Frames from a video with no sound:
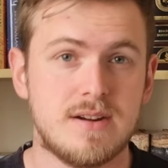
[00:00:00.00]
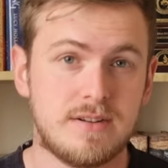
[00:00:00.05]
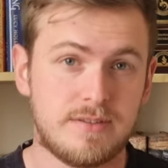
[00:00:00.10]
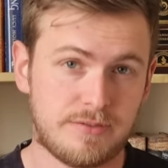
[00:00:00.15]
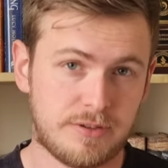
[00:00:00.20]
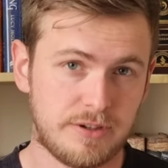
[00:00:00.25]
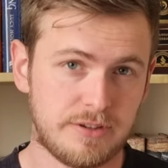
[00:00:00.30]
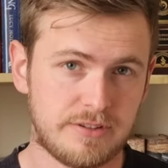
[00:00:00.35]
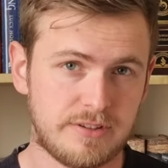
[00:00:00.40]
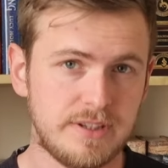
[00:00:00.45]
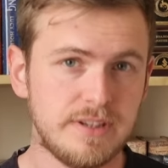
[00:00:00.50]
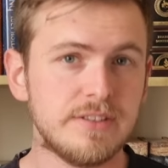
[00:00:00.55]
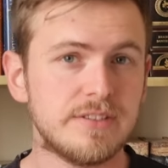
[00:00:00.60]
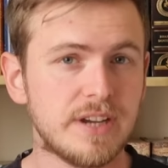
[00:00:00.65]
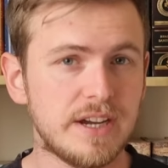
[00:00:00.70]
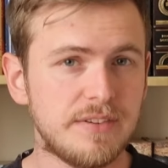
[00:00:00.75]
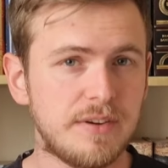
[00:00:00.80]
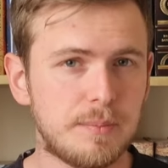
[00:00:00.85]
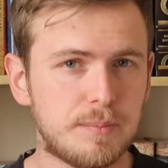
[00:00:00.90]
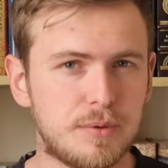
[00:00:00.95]
Firstly,
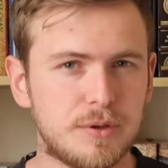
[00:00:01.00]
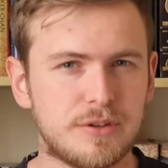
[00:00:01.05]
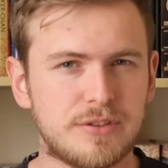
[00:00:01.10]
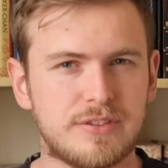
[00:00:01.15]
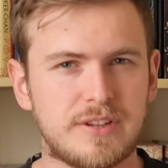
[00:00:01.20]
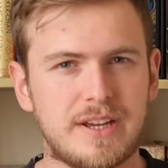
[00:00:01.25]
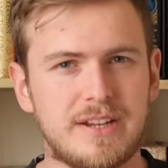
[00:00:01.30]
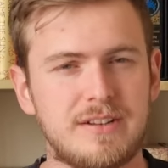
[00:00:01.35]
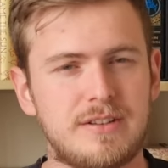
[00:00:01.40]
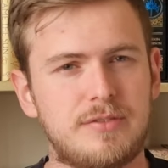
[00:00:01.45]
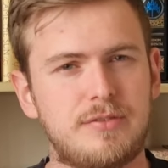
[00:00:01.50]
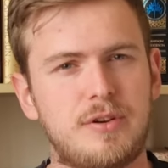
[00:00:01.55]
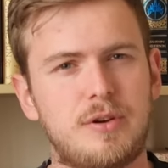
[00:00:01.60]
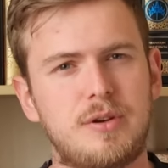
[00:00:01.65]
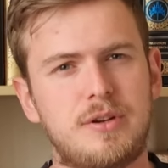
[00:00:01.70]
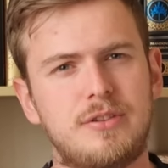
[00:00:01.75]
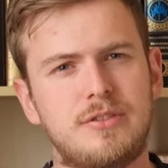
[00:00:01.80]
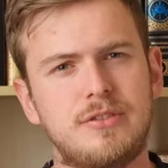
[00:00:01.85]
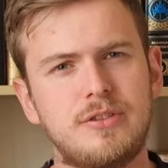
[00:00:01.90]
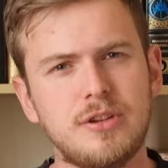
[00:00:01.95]
sci-fi books tend to
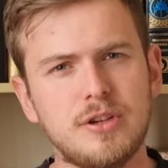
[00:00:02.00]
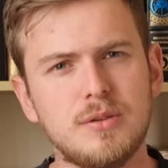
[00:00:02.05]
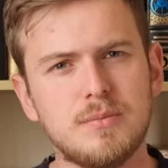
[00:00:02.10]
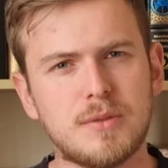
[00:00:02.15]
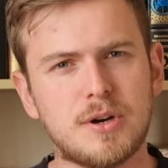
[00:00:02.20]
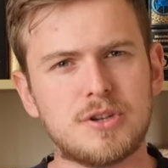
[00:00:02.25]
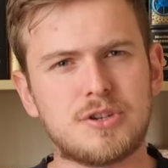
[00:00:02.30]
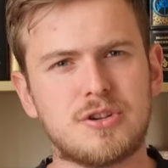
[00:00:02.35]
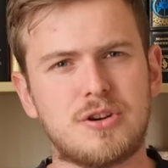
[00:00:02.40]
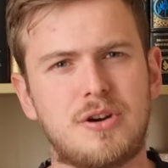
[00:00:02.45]
focus too much